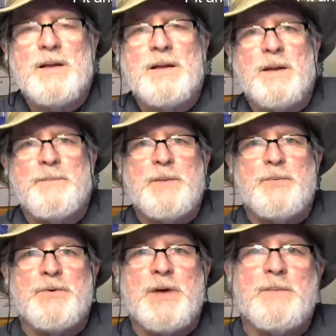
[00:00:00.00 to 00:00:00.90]
lot of
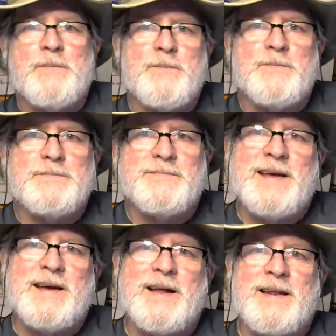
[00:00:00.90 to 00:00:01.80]
people say,
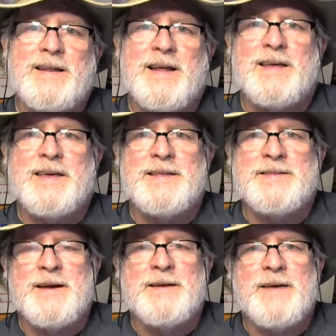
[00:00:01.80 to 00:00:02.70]
man, I can't
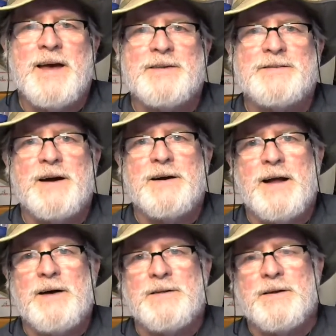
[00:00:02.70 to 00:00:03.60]
take cast iron
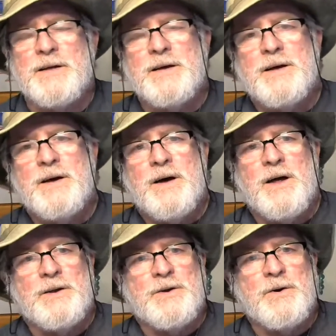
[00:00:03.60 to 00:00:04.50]
out
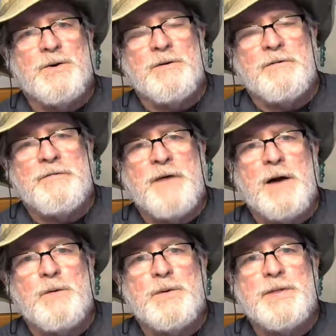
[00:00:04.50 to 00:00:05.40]
and cook on the
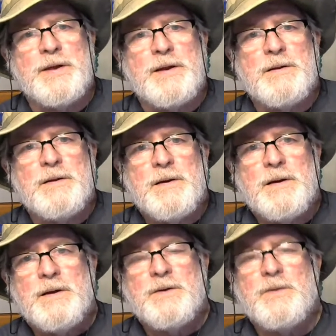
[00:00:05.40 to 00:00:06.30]
fire with it.
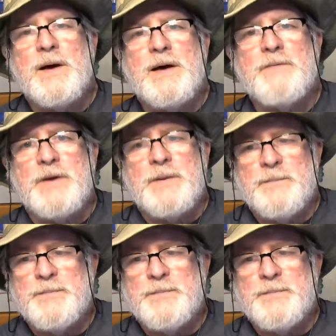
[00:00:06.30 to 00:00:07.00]
It's too heavy.